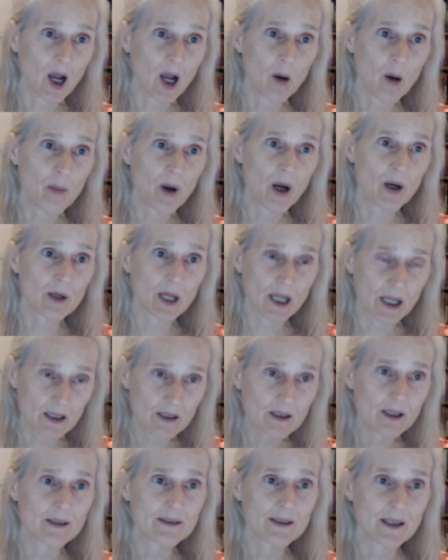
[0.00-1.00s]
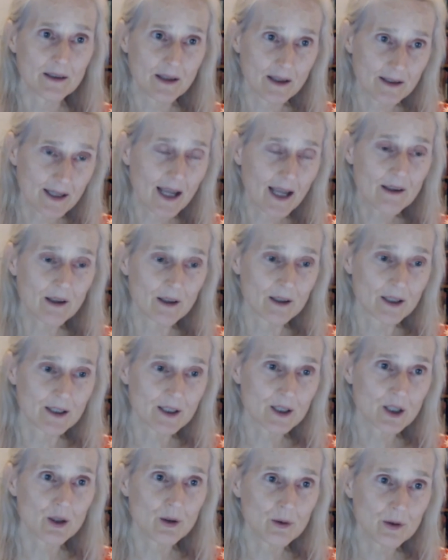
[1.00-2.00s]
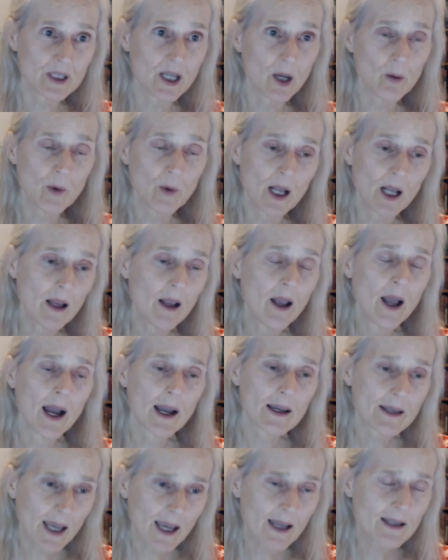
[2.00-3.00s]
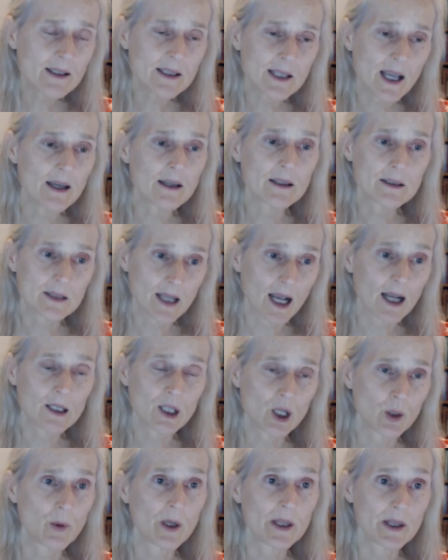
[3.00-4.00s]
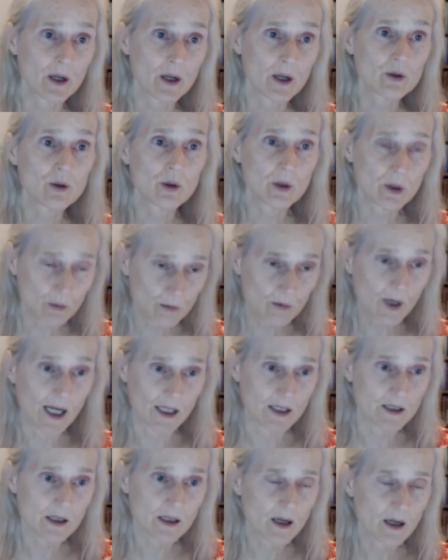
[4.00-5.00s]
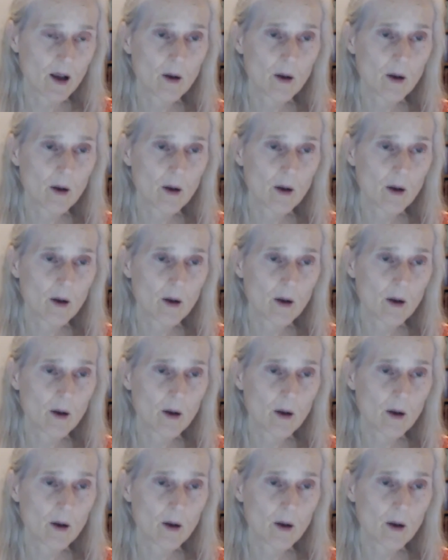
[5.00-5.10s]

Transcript: about England and the Netherlands, and you say, well, I can't say exactly what they're doing right,